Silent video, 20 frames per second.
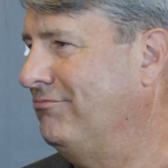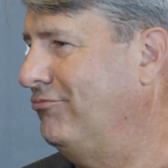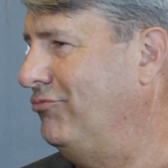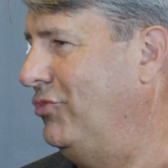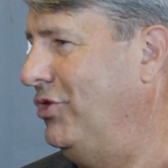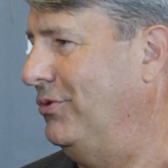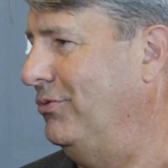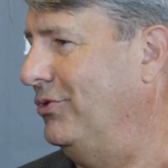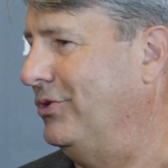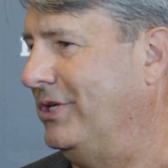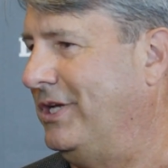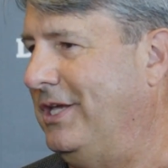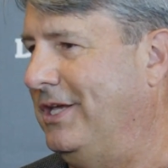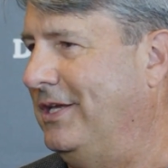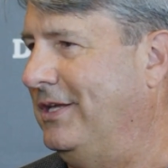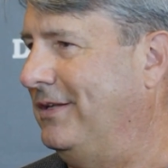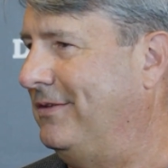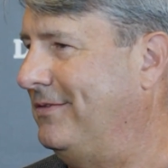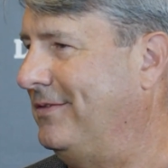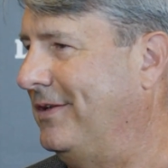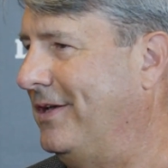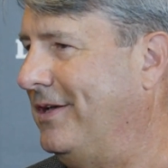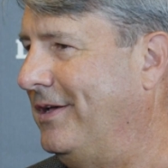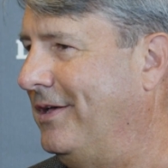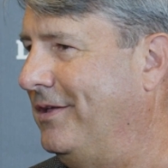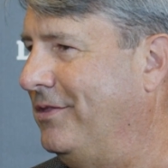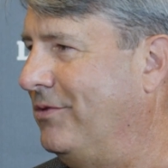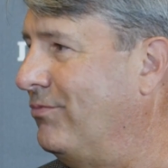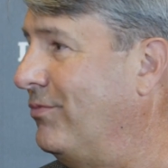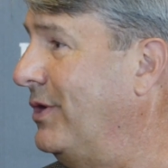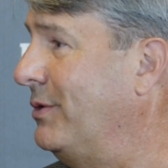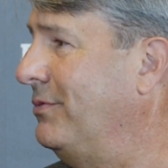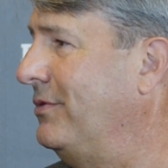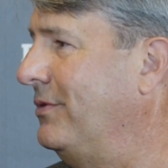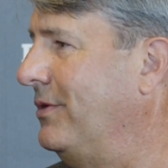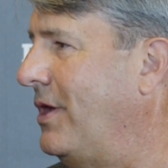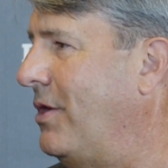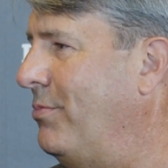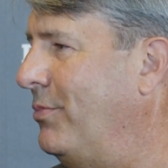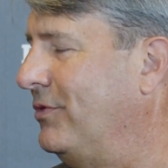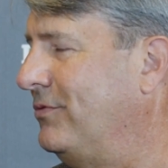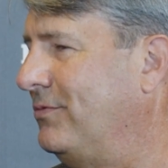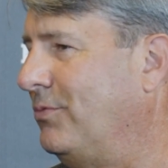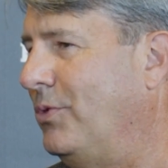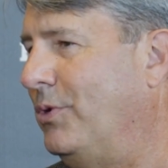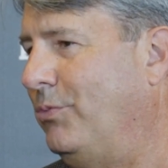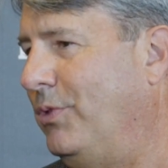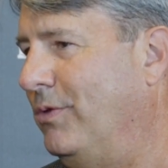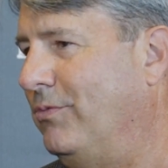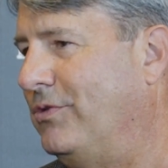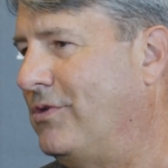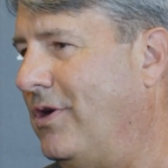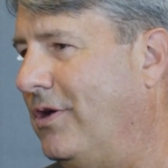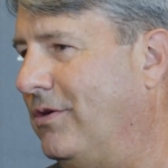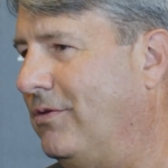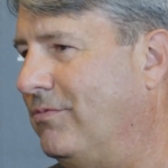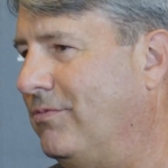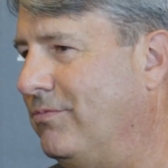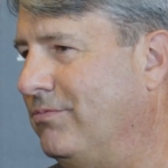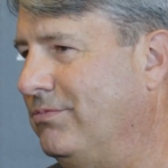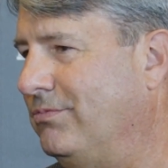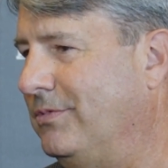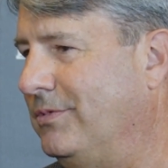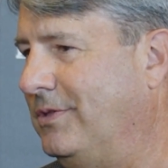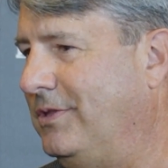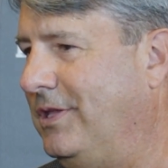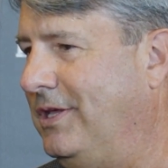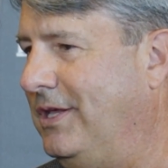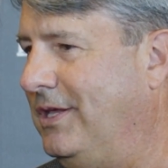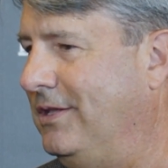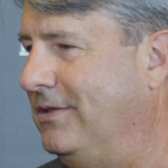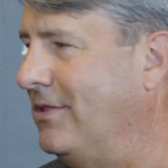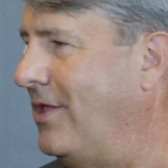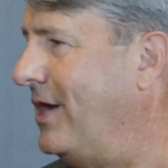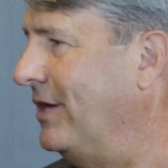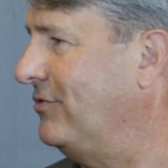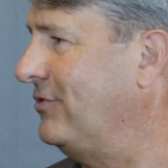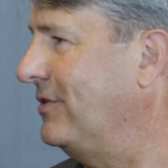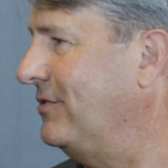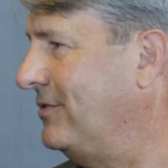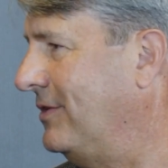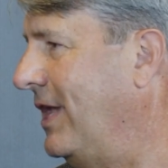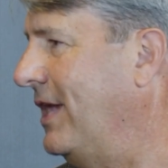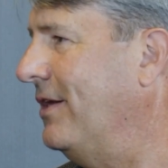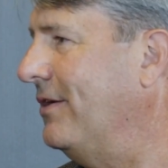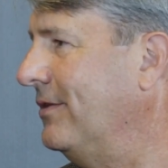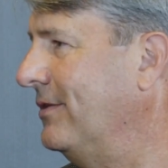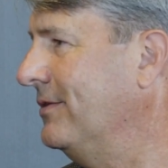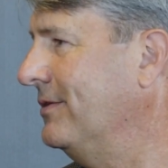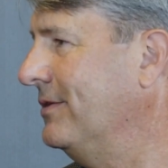you look at almost what we would call the launch at scale,